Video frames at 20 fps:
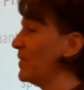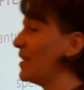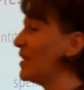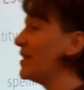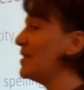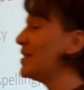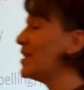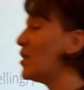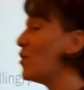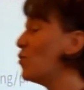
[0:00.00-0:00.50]

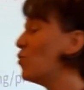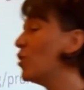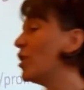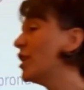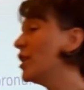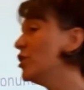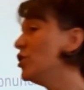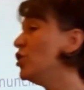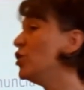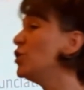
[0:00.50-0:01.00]
Is it a
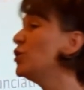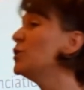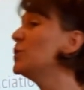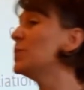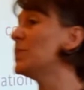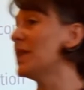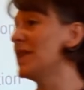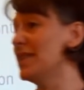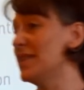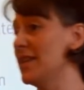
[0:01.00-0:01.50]
word used
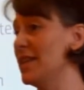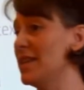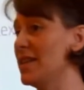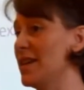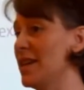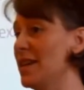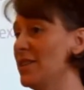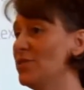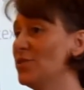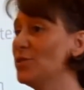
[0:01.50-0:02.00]
by
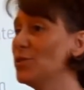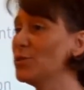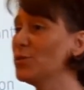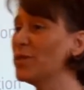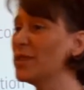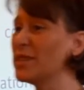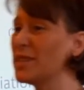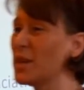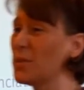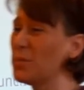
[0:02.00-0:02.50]
teenagers, or
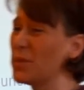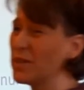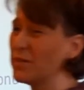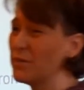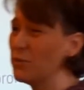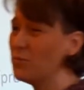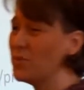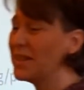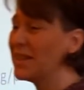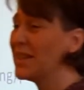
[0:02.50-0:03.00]
is it a bit of
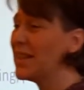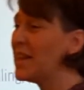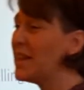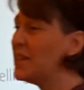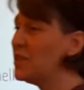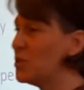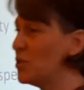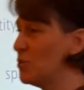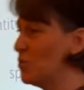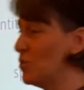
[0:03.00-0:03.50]
a middle-aged